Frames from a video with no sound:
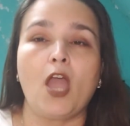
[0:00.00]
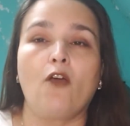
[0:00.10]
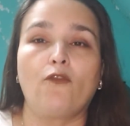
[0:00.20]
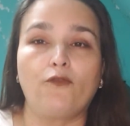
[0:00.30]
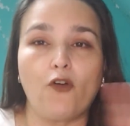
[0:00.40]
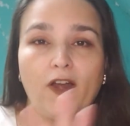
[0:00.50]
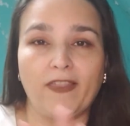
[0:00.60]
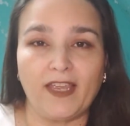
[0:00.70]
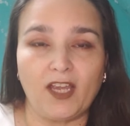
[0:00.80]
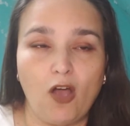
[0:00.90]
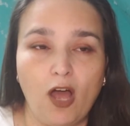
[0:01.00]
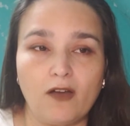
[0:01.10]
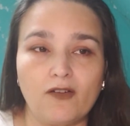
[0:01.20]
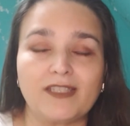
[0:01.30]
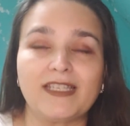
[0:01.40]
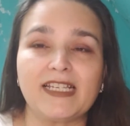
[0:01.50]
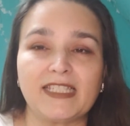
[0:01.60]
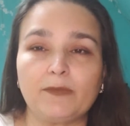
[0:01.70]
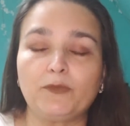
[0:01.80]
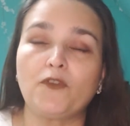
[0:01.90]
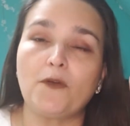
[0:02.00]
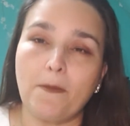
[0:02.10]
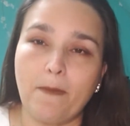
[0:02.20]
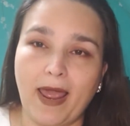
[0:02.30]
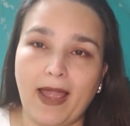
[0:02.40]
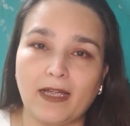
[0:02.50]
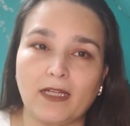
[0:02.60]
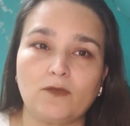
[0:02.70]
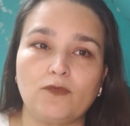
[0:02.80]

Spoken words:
for the colors, except for the black,